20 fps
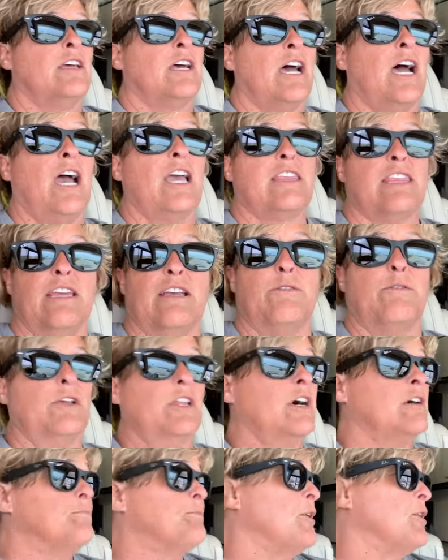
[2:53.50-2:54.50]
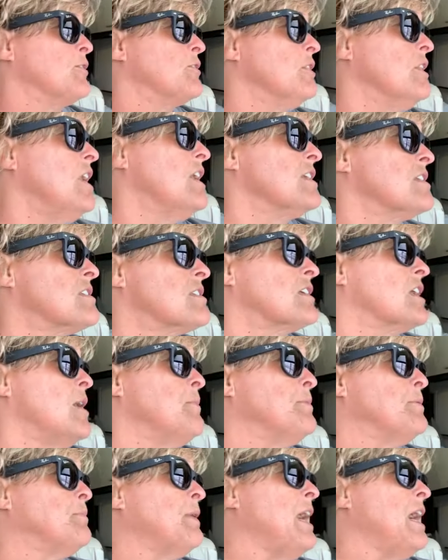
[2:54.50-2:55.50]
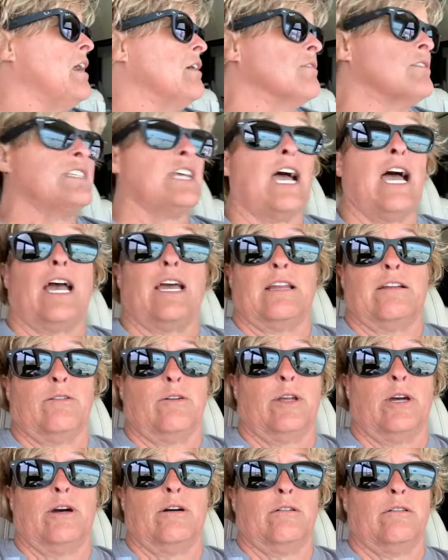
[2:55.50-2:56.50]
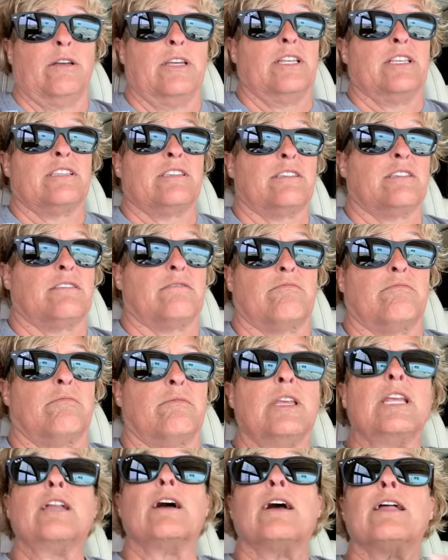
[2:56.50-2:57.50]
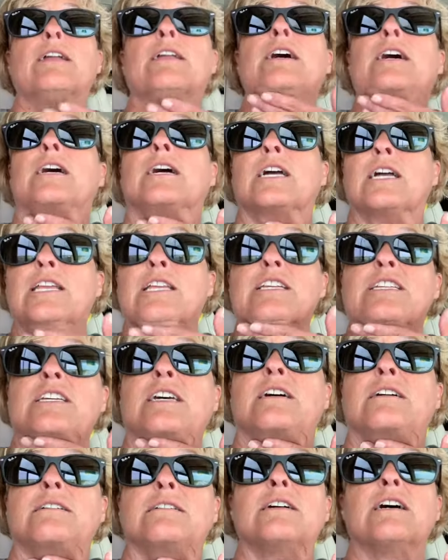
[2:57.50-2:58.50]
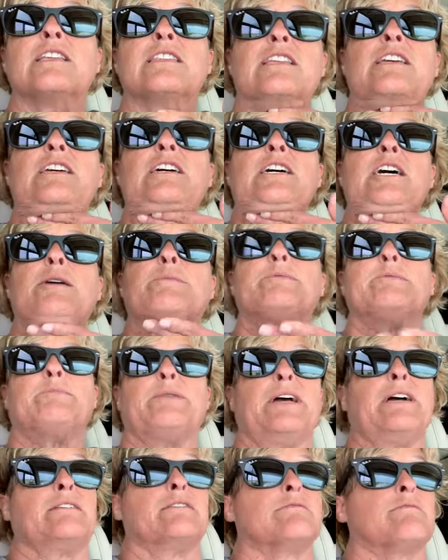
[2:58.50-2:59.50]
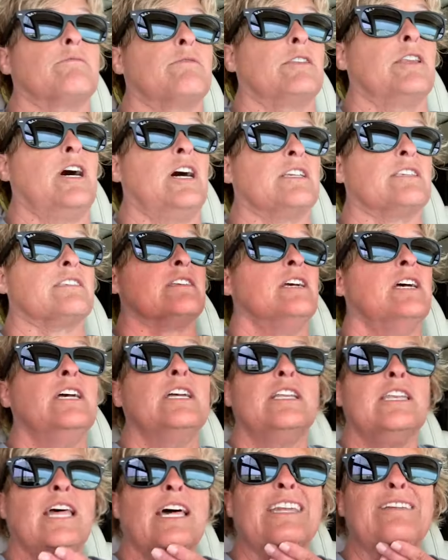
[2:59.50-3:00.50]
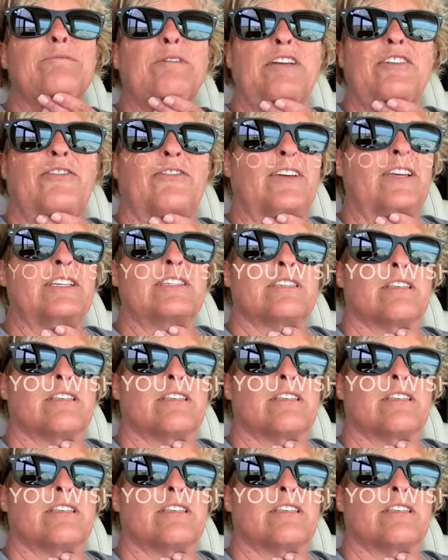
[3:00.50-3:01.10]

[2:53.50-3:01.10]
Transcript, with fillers: I think we both lost a couple pounds. I don't know. It's you know, I don't know, can you tell? I think a couple pounds were lost. Not in my face.